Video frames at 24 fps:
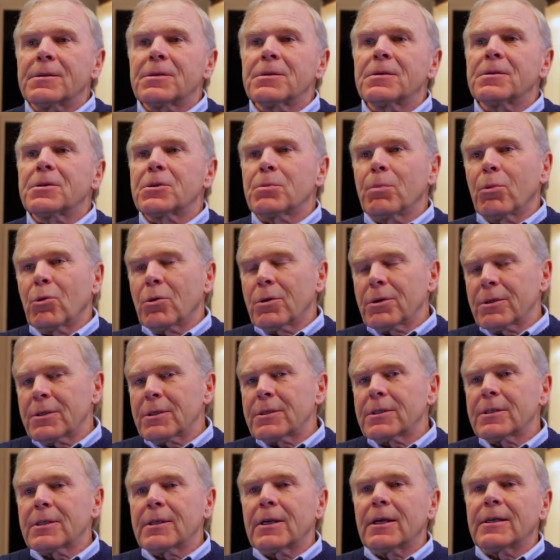
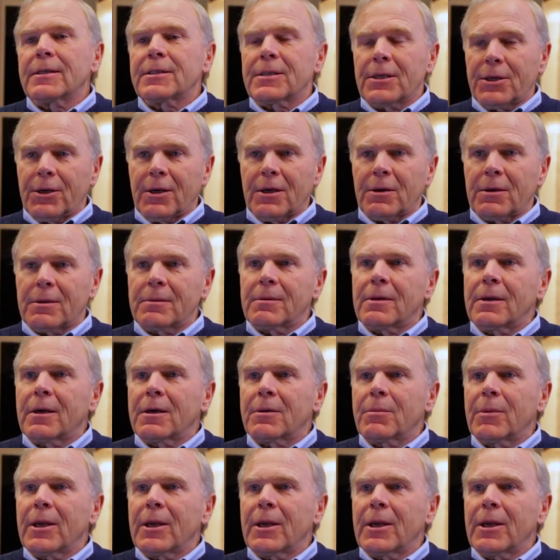sports as a young